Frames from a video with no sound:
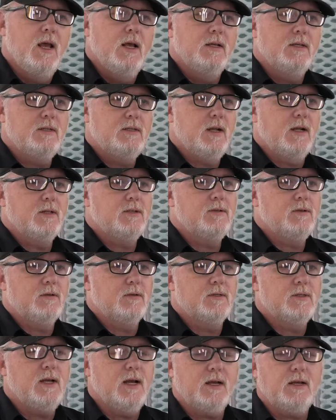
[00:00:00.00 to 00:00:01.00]

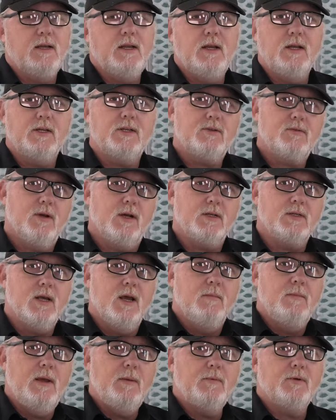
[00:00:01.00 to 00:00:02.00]
Stencils, techniques, tricks.
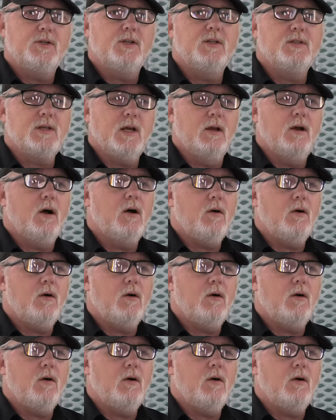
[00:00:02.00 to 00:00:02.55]
People should say,